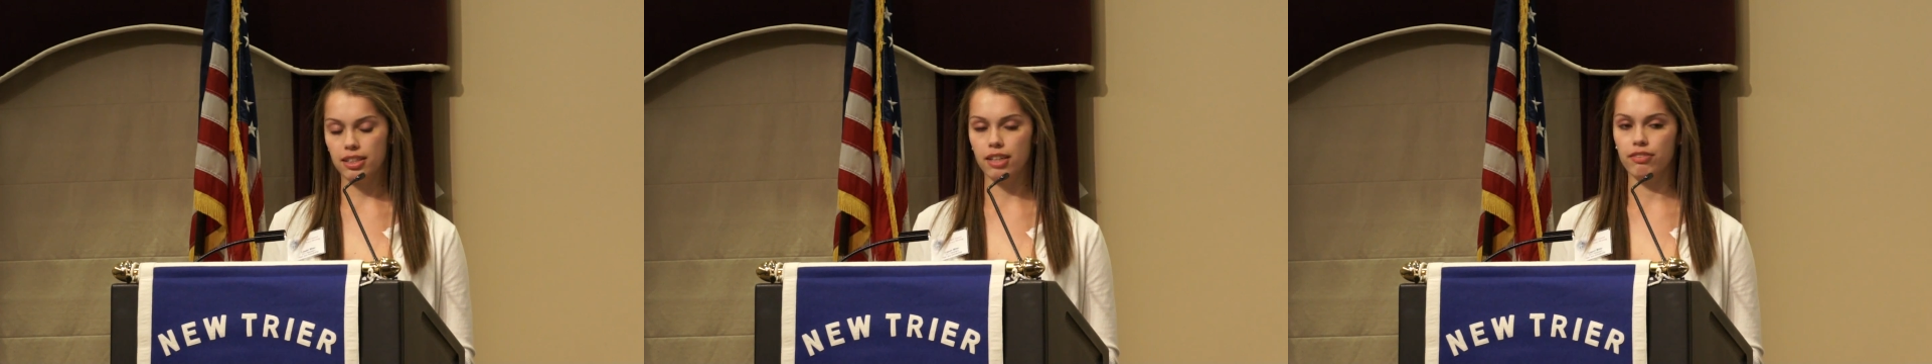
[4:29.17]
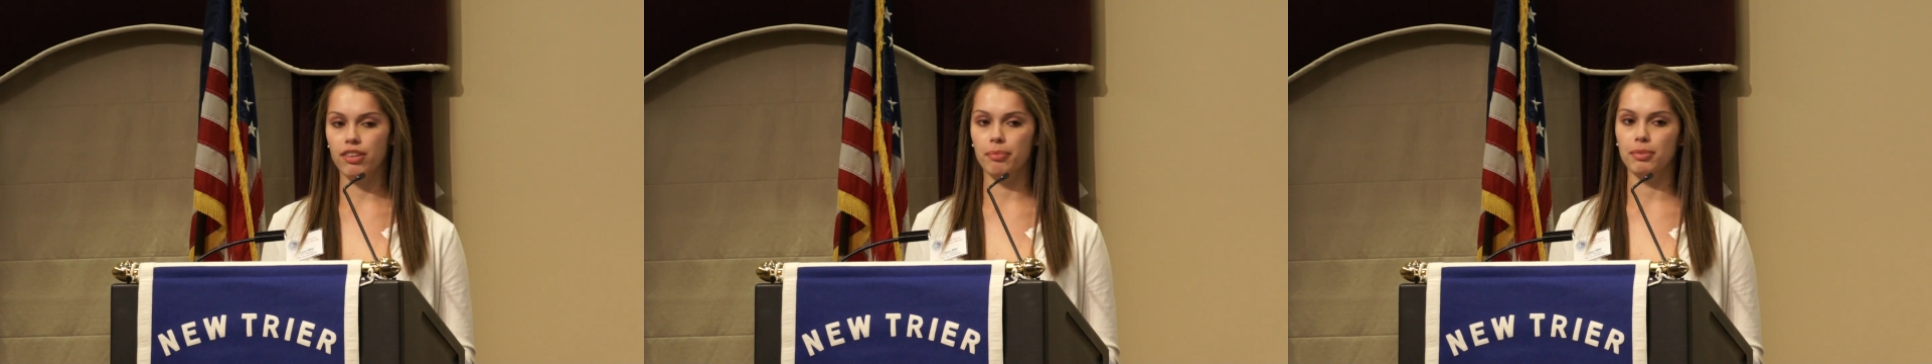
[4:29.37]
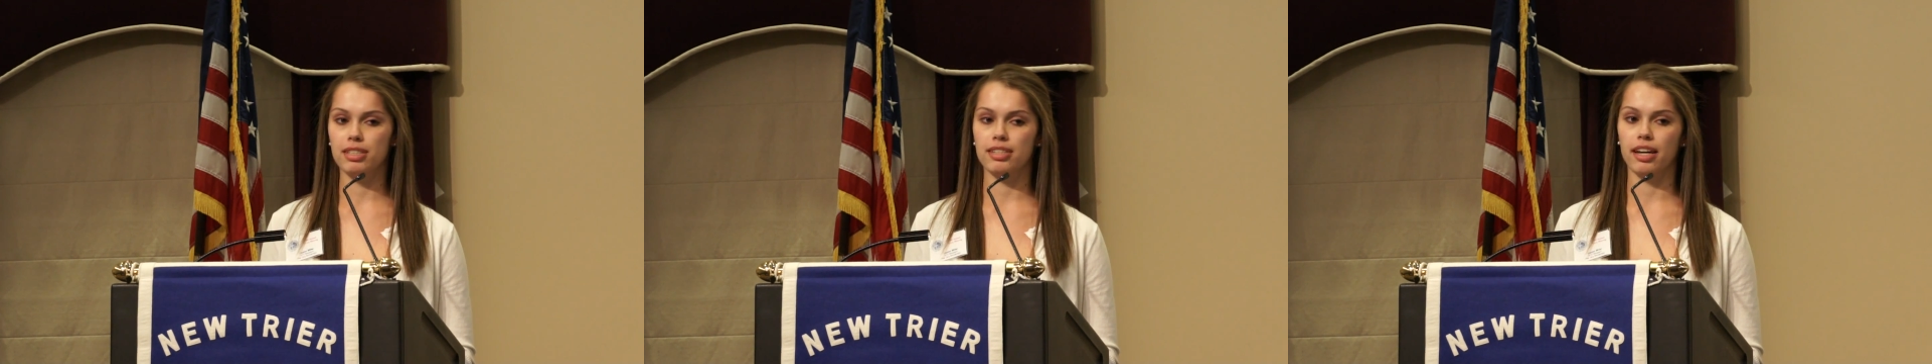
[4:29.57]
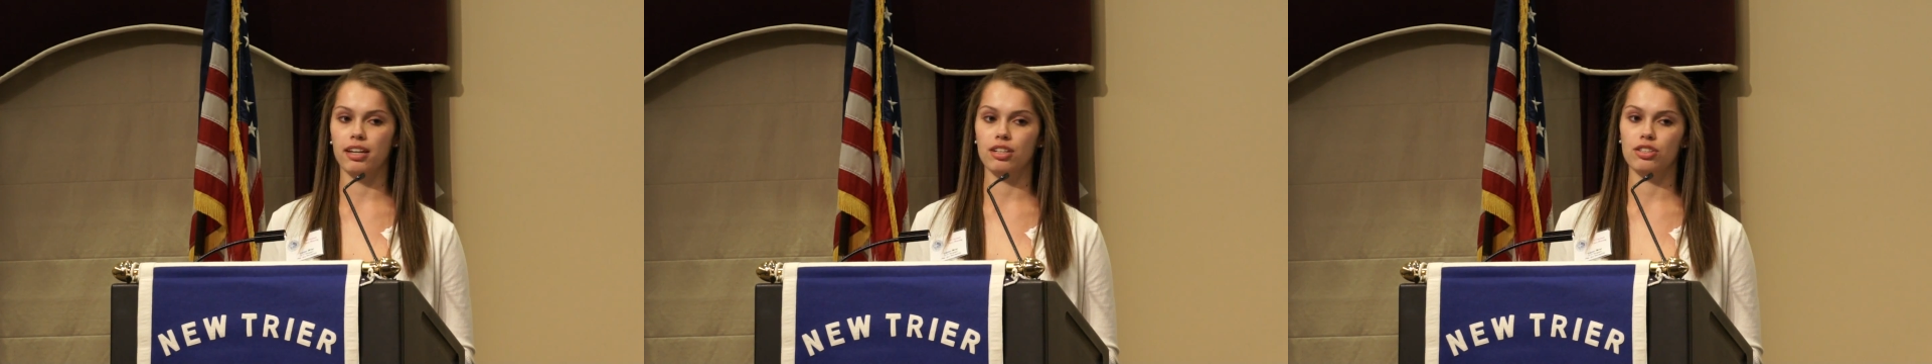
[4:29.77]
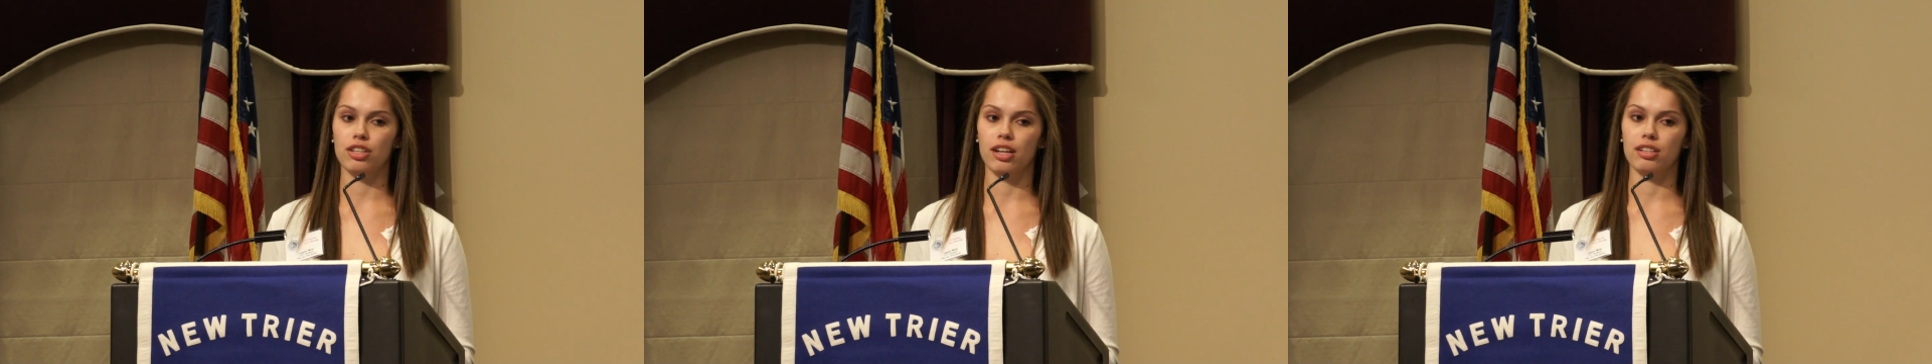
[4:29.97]
give them the
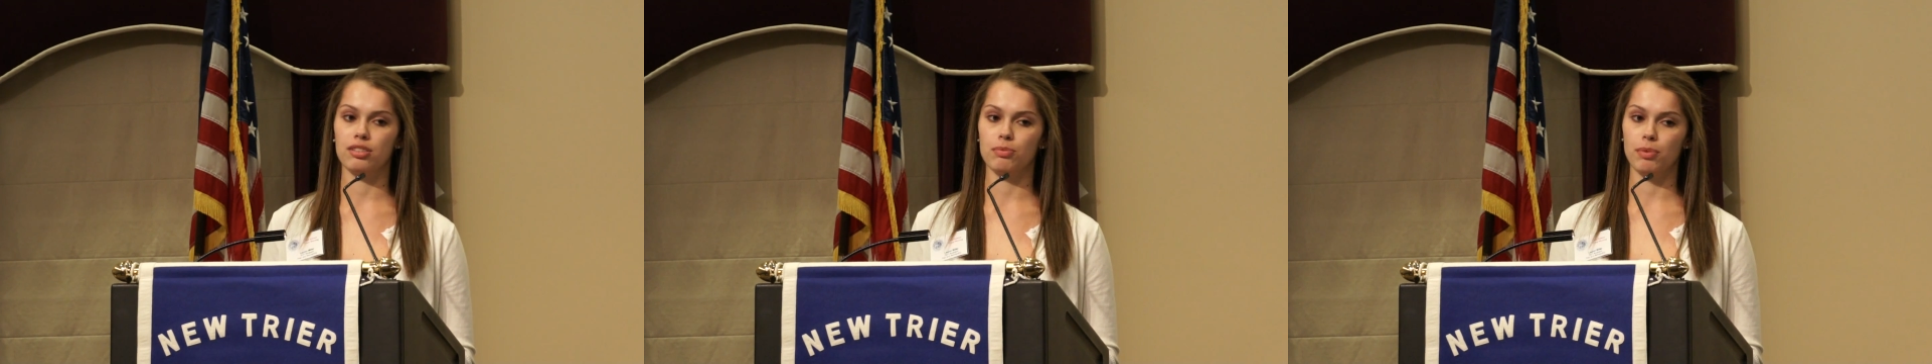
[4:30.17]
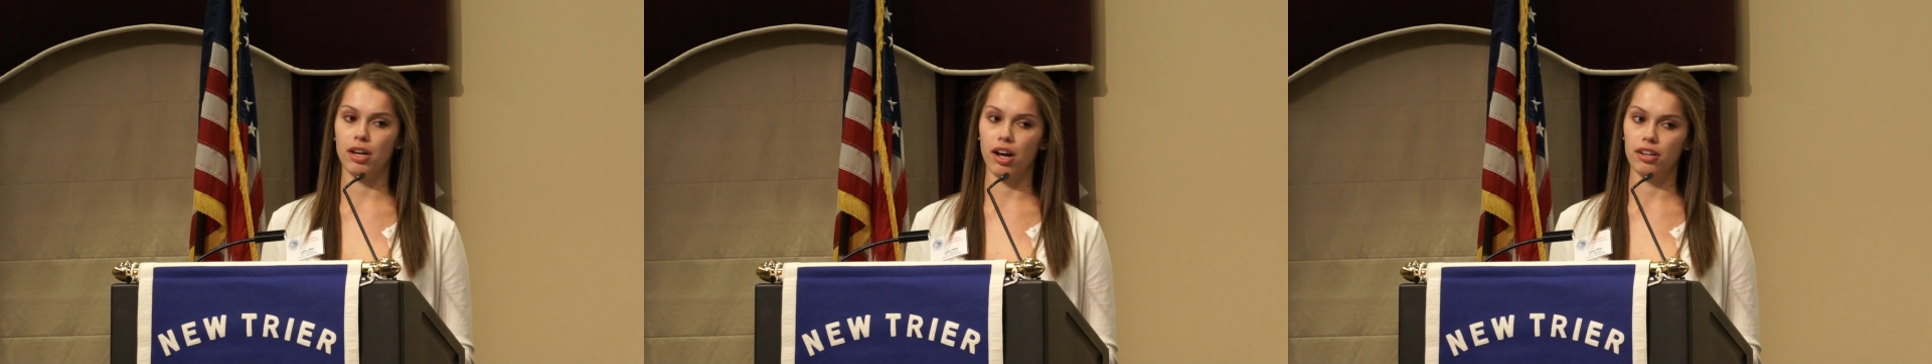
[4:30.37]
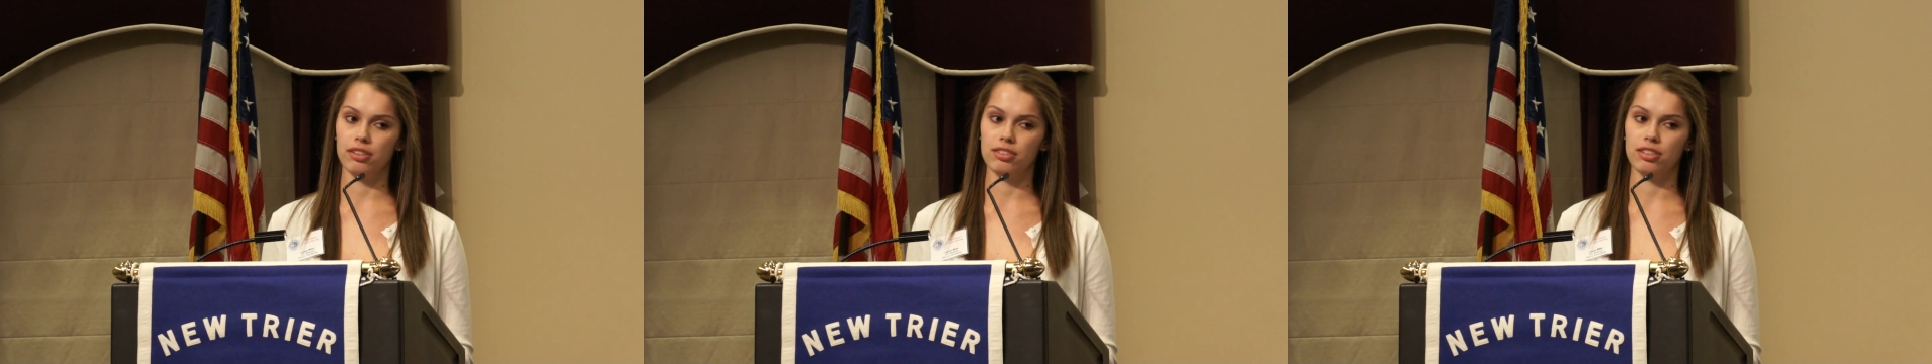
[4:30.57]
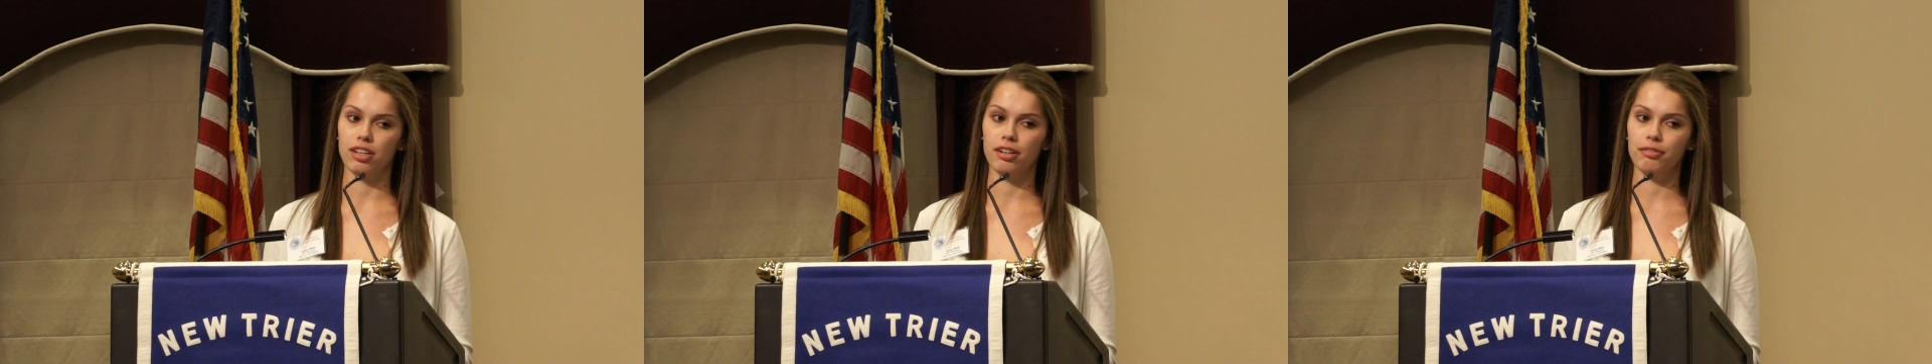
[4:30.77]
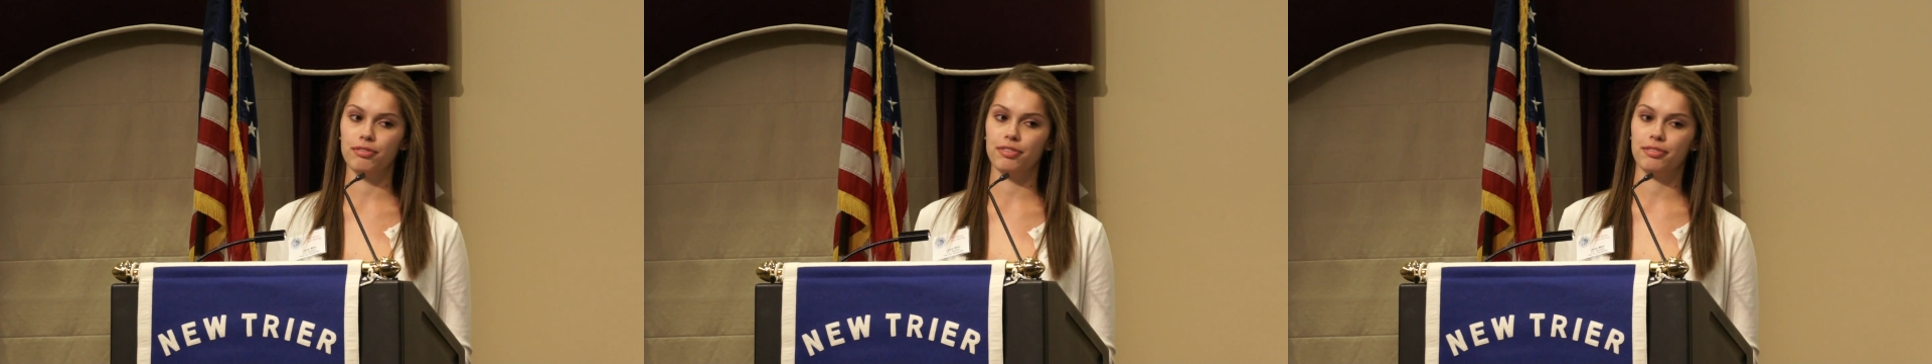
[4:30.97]
second chance we all
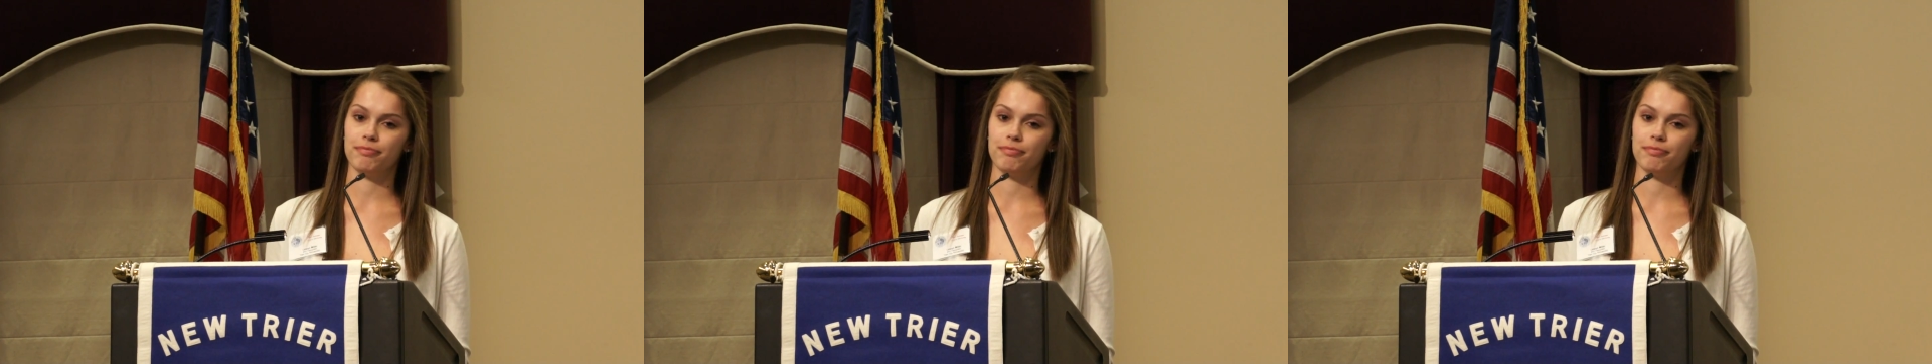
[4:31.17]
deserve.